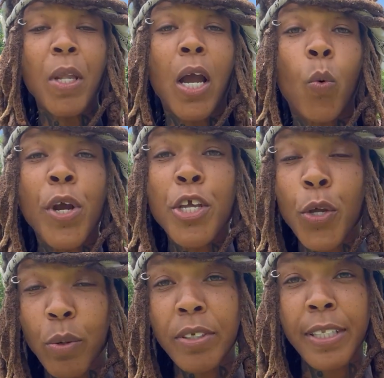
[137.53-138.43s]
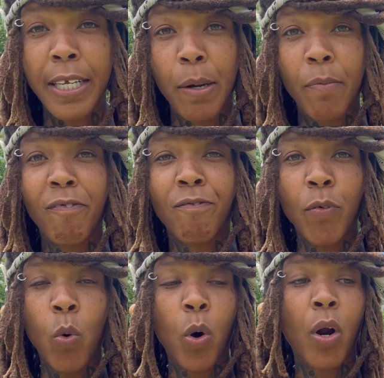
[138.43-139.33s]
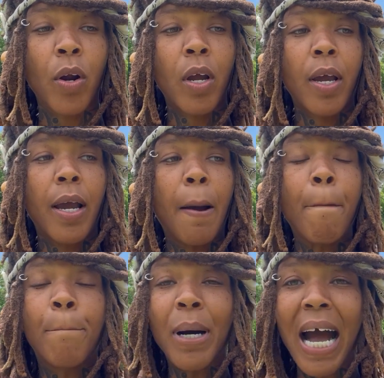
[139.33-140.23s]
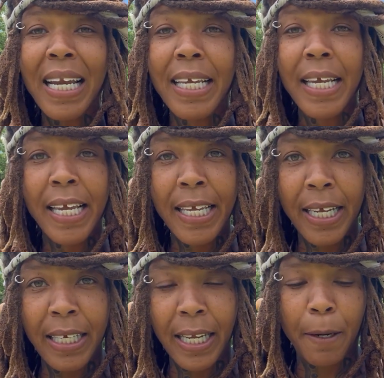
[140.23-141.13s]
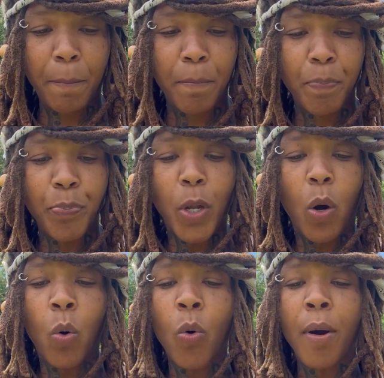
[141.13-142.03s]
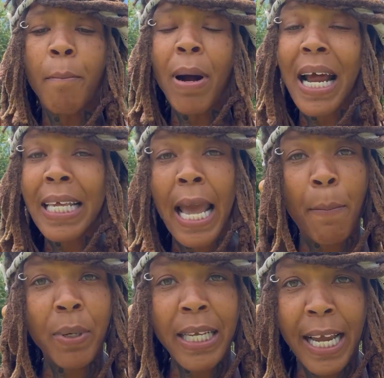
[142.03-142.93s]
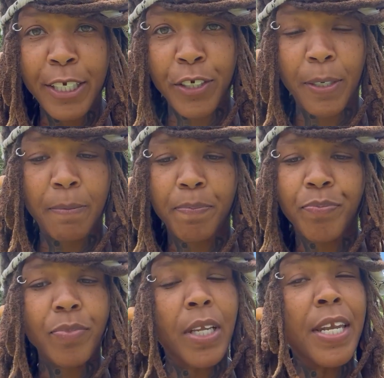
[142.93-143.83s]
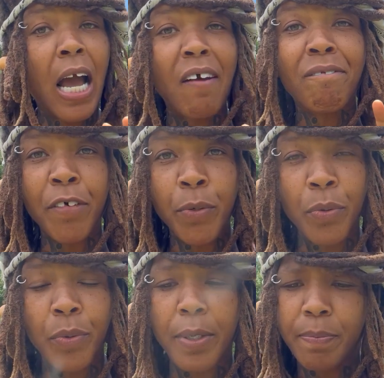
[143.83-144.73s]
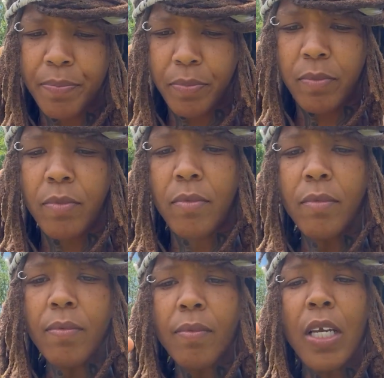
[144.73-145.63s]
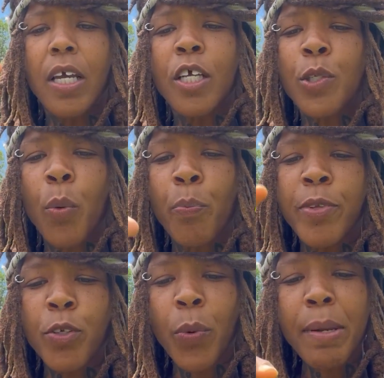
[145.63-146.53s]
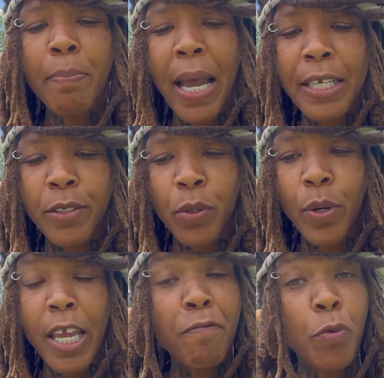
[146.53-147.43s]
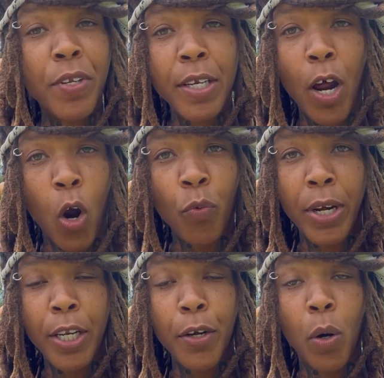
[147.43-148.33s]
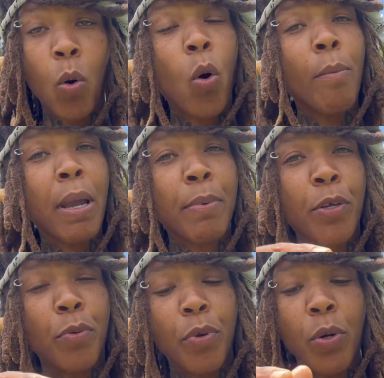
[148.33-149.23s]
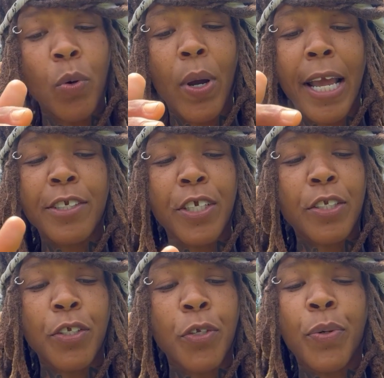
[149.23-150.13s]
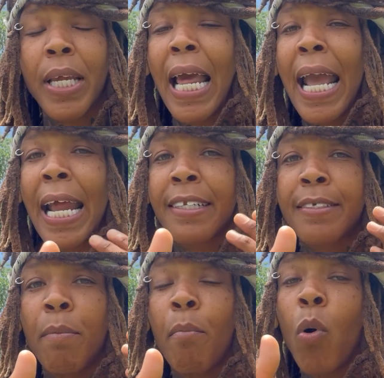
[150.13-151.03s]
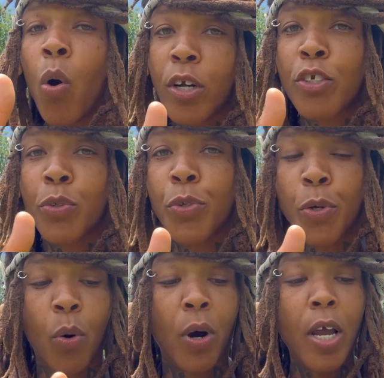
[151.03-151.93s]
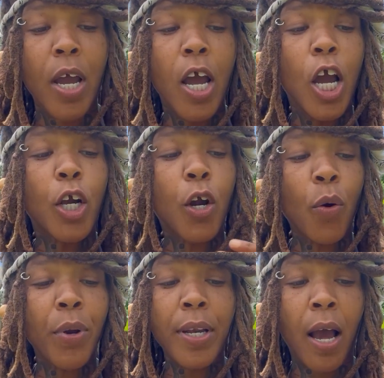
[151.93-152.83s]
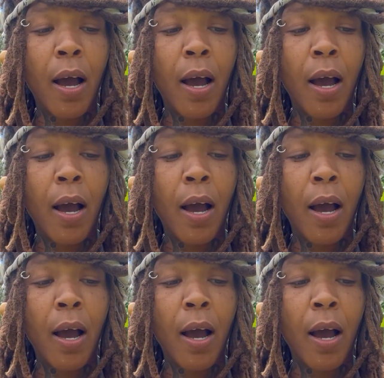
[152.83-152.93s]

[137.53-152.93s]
we use them for body healing or body application, not food. So sweet basil, if you didn't already know, or maybe you knew and just you can add some more to your current